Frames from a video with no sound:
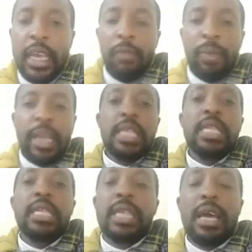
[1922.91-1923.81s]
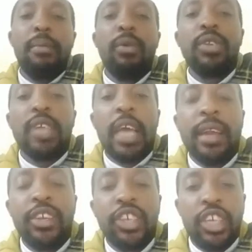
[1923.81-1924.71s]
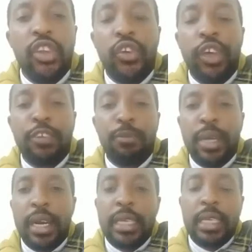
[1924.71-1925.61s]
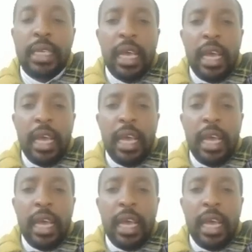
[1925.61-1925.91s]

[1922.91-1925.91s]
Please come out and share your experience,